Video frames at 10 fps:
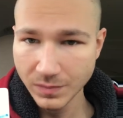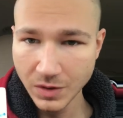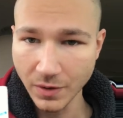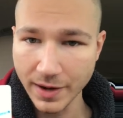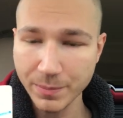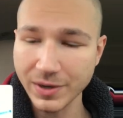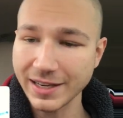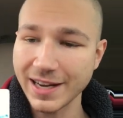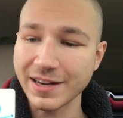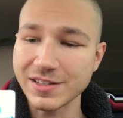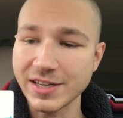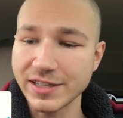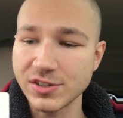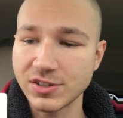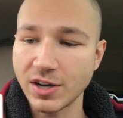All right, but again,
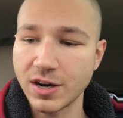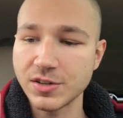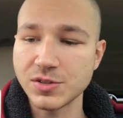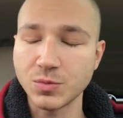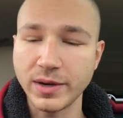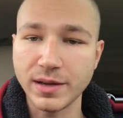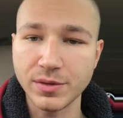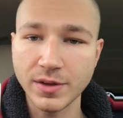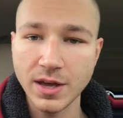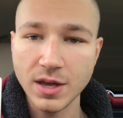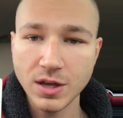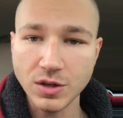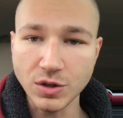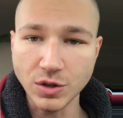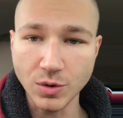it starts with
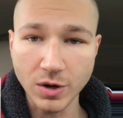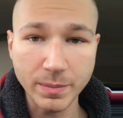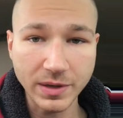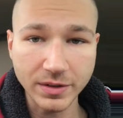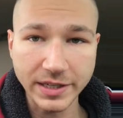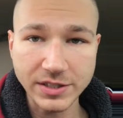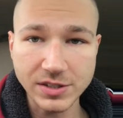your abilities.